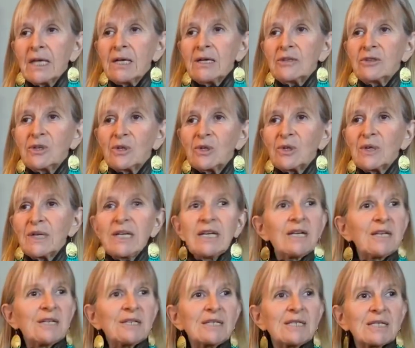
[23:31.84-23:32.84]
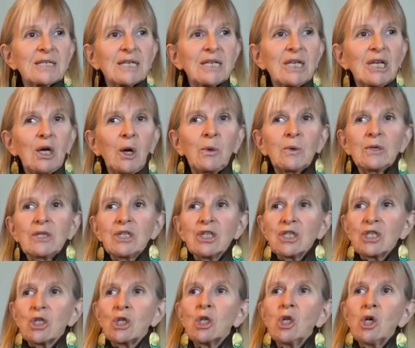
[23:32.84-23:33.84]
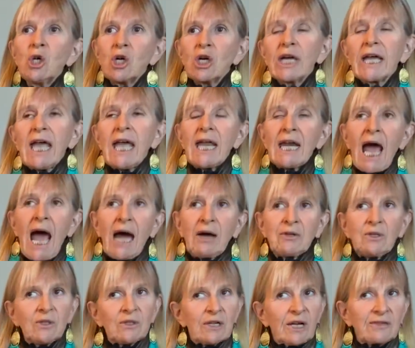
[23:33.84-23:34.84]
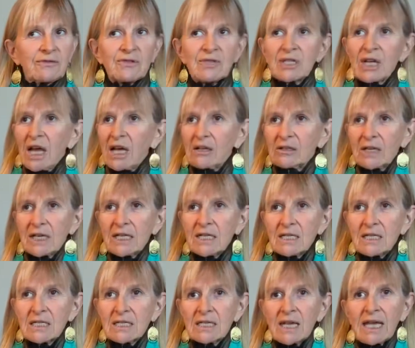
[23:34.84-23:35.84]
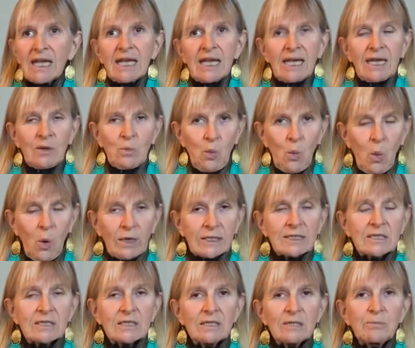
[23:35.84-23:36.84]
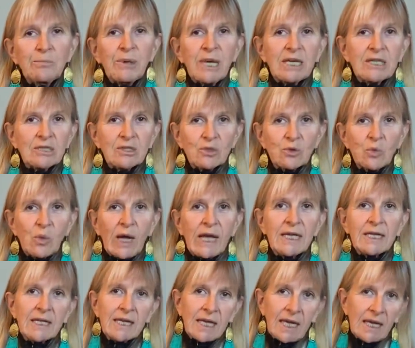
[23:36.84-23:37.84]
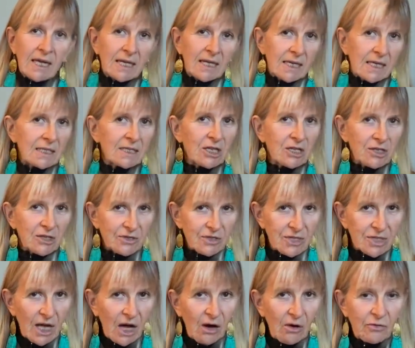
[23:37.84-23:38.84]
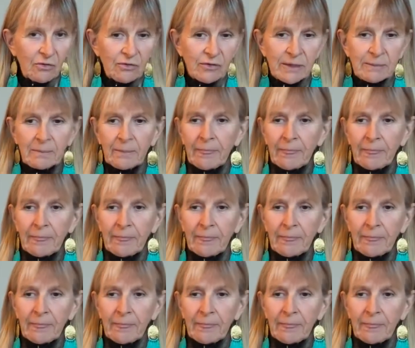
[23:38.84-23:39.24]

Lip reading: There is, you know, just look at how your lifestyle is and what's the best way to get it into yourself.